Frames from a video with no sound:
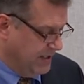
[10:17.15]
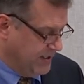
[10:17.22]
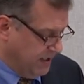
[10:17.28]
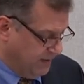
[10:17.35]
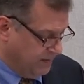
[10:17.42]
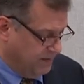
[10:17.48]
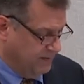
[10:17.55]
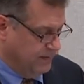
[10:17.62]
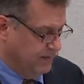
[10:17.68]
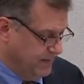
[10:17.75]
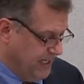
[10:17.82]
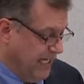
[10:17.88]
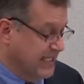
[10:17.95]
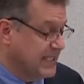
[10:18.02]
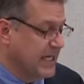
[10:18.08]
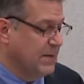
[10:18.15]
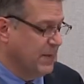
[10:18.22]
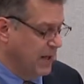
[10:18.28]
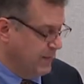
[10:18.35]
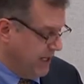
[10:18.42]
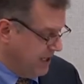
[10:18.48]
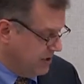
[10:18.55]
self testing
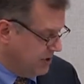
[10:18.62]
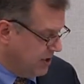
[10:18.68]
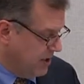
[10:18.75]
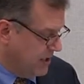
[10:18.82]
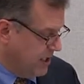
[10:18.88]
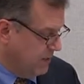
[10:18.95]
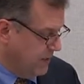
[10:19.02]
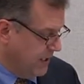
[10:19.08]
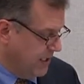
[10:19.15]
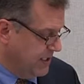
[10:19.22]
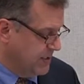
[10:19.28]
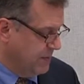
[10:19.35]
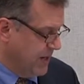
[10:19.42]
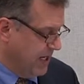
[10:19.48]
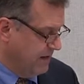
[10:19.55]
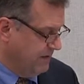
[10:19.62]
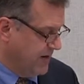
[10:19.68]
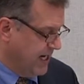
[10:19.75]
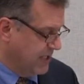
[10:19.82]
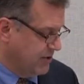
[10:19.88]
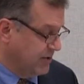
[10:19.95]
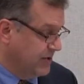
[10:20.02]
by biochar companies and
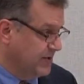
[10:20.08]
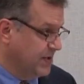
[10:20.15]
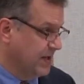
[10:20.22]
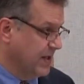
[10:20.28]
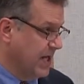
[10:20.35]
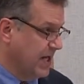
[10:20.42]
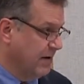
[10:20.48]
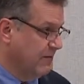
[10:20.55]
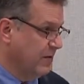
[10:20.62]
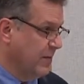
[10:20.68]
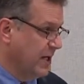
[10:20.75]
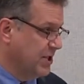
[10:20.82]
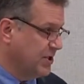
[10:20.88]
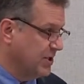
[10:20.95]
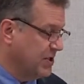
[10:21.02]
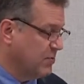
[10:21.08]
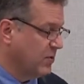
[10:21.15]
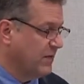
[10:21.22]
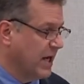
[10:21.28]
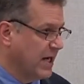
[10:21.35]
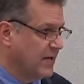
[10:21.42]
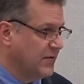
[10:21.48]
manufacturers, and that information is
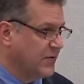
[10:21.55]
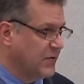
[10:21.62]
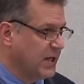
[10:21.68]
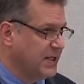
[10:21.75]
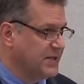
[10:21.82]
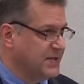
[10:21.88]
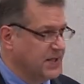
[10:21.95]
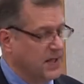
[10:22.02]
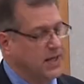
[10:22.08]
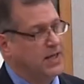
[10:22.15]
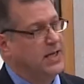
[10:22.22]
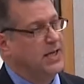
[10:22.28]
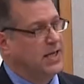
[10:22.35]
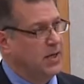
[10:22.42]
provided to us.